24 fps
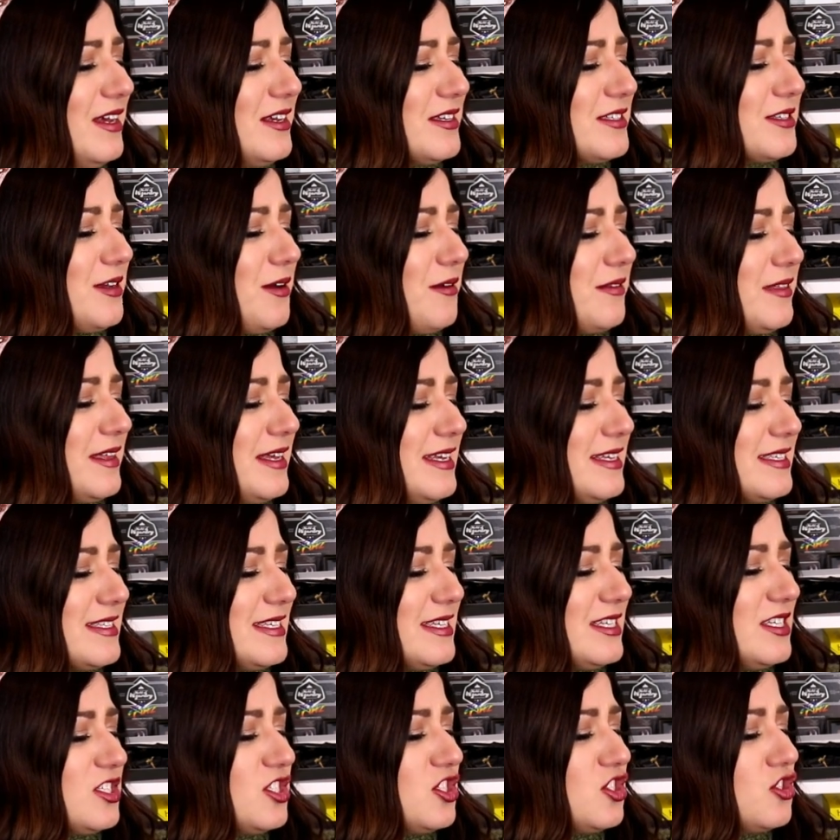So this
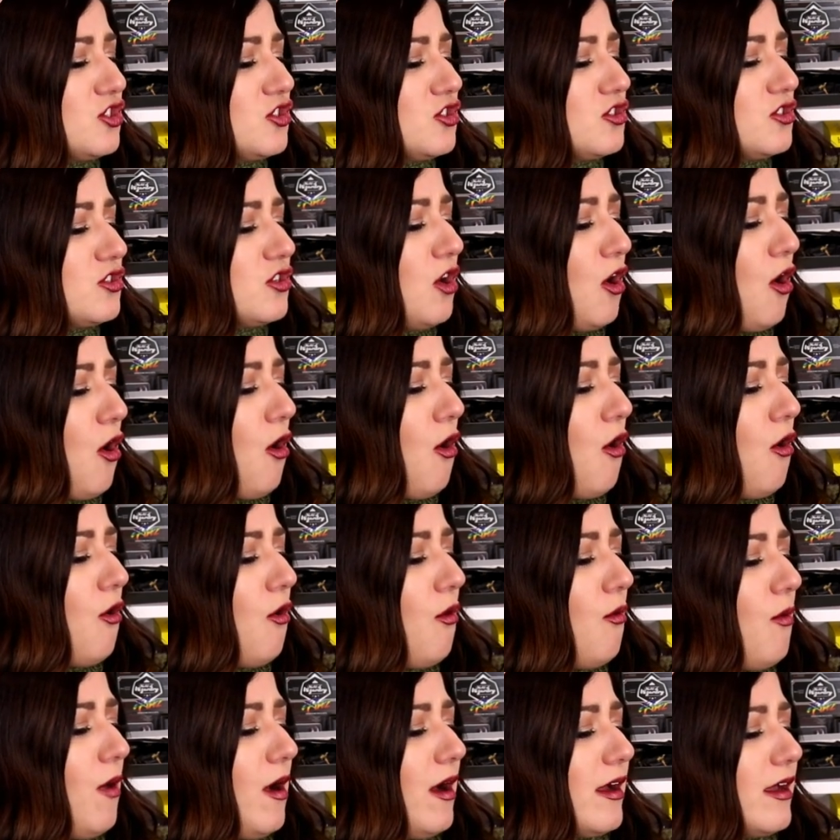is
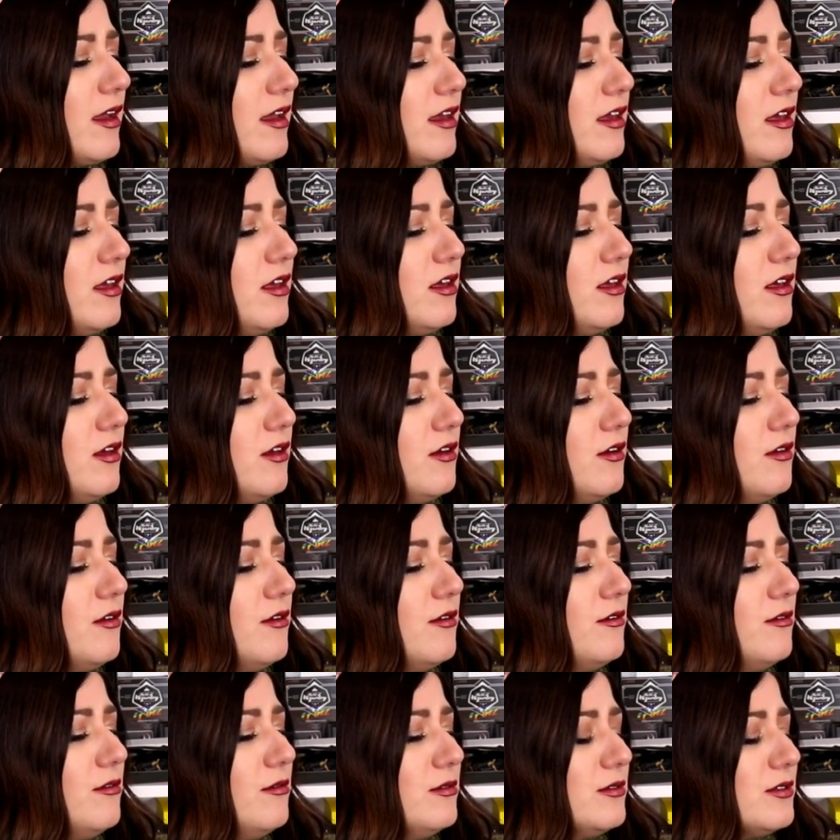so
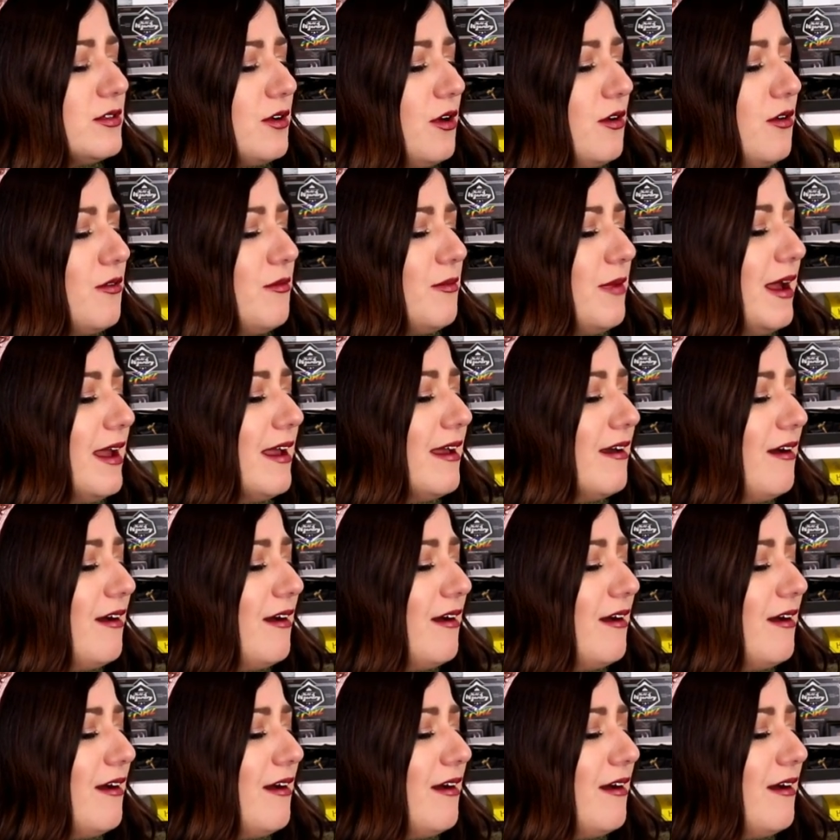cute. Oh my